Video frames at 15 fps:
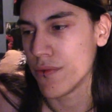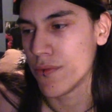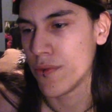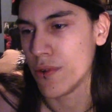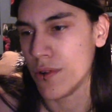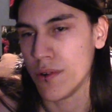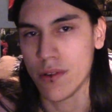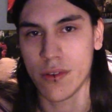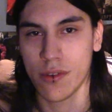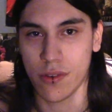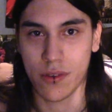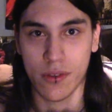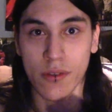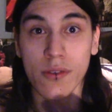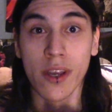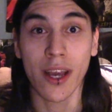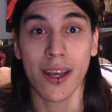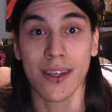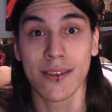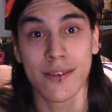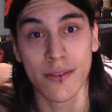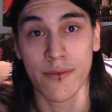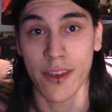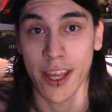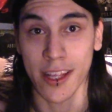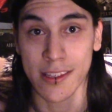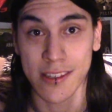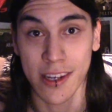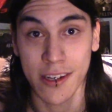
for you guys, the fans.